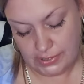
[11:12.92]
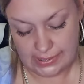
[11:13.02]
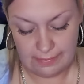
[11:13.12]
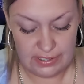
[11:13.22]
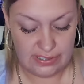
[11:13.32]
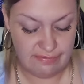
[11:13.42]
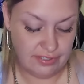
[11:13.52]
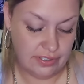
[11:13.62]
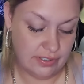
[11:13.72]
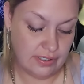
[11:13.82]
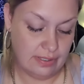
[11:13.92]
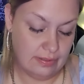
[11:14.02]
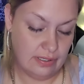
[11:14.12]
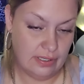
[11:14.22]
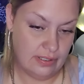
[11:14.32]
Somebody's fear,
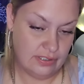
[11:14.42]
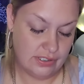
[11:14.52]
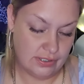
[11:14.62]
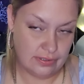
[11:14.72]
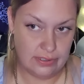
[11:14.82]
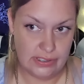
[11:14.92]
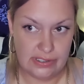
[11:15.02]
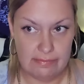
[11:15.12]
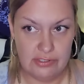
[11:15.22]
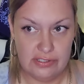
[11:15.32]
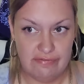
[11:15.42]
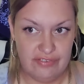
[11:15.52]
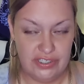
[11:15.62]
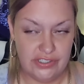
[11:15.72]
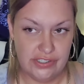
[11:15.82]
I, I just heard this, someone's
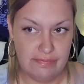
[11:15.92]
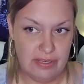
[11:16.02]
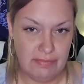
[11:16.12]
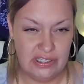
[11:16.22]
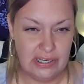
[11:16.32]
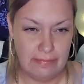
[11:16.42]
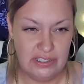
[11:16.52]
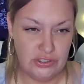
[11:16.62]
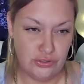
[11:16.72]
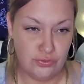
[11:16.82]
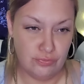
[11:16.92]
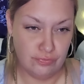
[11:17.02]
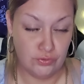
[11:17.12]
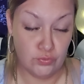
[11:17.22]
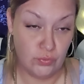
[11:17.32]
fears may be coming to
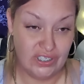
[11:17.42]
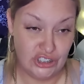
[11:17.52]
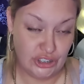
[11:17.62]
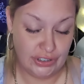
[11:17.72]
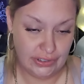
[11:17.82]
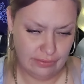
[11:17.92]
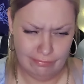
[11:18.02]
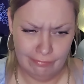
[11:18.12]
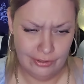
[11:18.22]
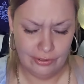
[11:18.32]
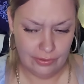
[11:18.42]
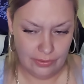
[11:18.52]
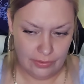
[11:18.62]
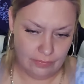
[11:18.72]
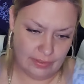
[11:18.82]
fruition.
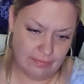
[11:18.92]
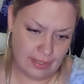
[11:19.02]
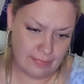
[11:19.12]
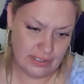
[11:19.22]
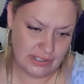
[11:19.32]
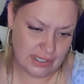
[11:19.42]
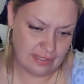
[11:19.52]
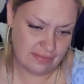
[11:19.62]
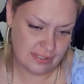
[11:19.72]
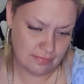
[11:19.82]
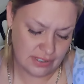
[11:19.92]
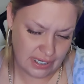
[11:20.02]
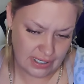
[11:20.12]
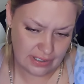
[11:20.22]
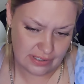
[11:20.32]
Whatever that means, like if someone
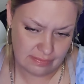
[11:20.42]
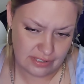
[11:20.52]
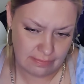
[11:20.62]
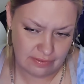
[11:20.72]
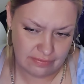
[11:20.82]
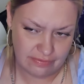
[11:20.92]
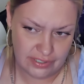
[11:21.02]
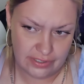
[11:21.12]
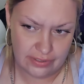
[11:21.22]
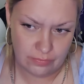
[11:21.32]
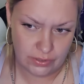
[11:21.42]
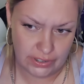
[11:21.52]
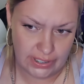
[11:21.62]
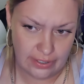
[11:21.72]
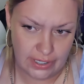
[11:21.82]
had some type of fear, or
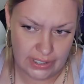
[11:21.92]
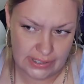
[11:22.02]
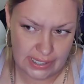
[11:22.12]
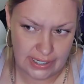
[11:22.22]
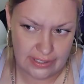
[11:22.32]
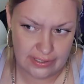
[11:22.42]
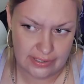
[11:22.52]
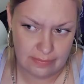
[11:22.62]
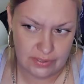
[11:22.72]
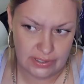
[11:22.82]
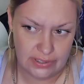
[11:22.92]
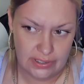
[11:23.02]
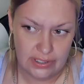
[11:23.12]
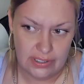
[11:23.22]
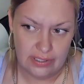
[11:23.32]
worry, or anxiety or
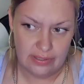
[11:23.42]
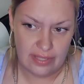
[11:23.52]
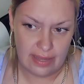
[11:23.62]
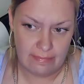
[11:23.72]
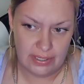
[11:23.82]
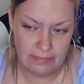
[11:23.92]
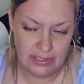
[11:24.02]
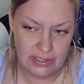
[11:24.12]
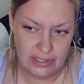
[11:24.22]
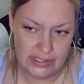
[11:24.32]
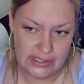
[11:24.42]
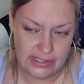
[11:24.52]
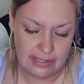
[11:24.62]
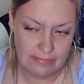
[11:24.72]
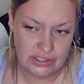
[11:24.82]
something, that may be, and I
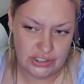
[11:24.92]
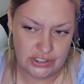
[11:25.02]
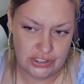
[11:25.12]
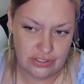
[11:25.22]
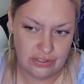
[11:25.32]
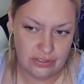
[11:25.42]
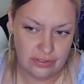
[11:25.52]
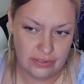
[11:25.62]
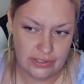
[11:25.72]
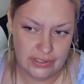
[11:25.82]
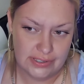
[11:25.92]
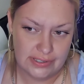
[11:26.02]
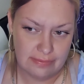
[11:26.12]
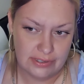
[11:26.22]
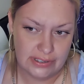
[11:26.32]
seen that magician earlier,
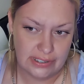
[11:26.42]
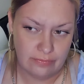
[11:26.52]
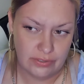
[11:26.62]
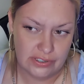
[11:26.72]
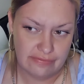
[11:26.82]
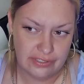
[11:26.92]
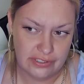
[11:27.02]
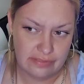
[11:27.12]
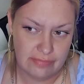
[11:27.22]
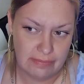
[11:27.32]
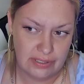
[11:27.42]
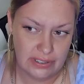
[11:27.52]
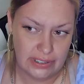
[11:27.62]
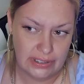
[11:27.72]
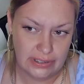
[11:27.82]
someone's like worst fears may
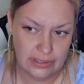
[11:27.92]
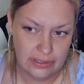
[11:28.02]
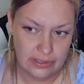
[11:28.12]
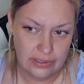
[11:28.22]
be like